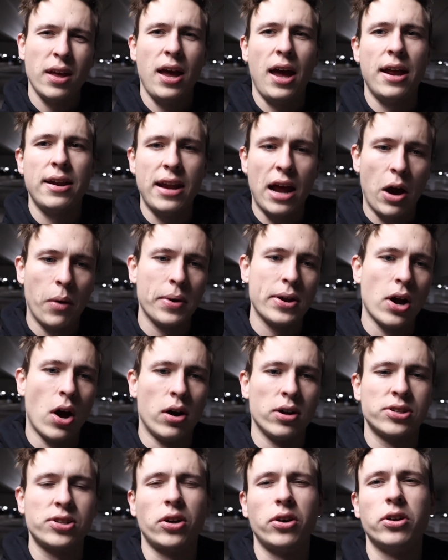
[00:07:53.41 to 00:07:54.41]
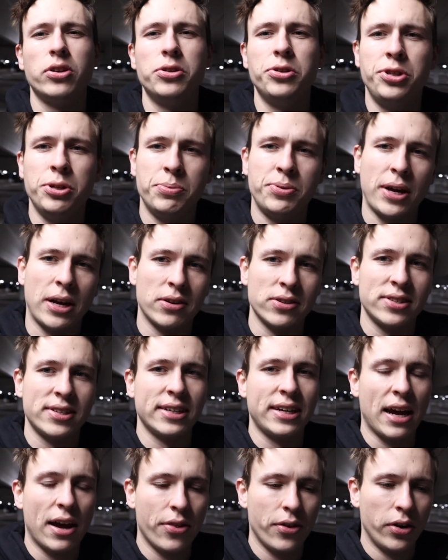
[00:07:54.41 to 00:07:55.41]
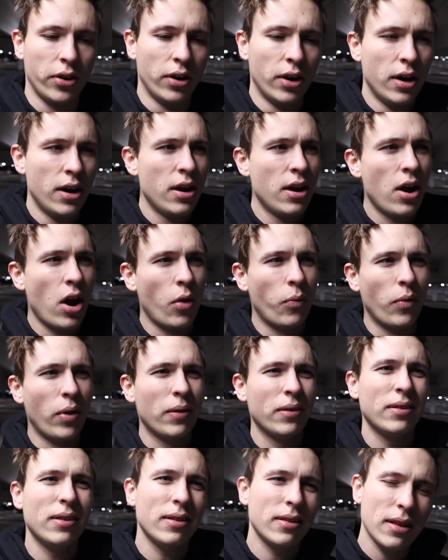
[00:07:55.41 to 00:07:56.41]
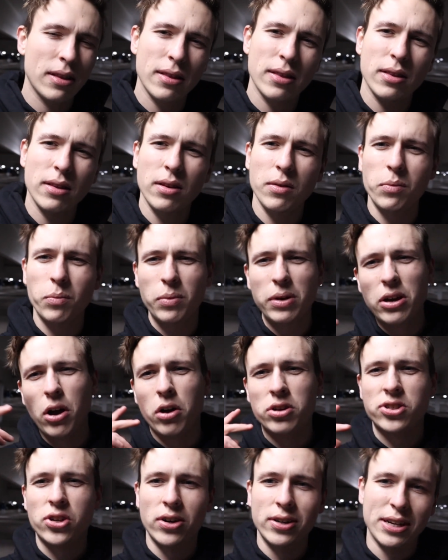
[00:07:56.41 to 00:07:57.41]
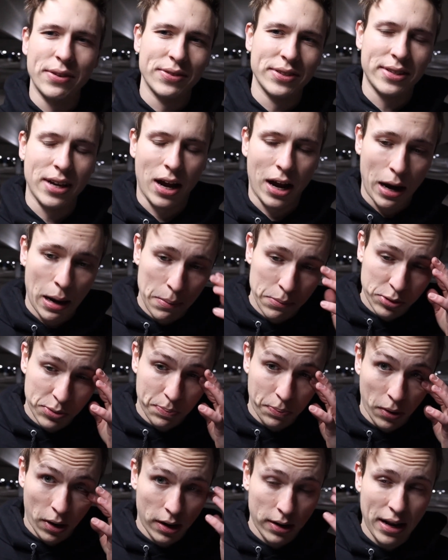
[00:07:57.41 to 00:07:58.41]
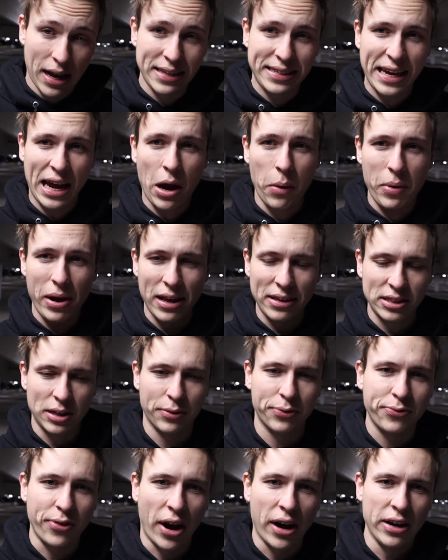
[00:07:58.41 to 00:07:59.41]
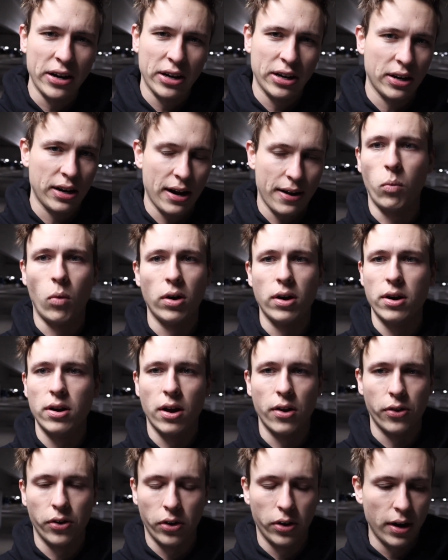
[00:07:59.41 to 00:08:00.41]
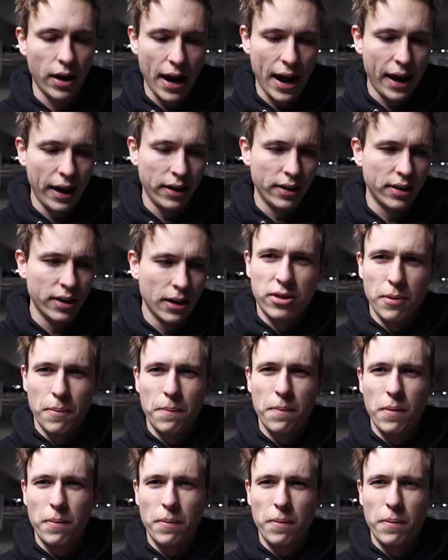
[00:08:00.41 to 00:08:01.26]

and now we all started YouTube channels together. We all started different times, but that's how we ended up finding one another. And the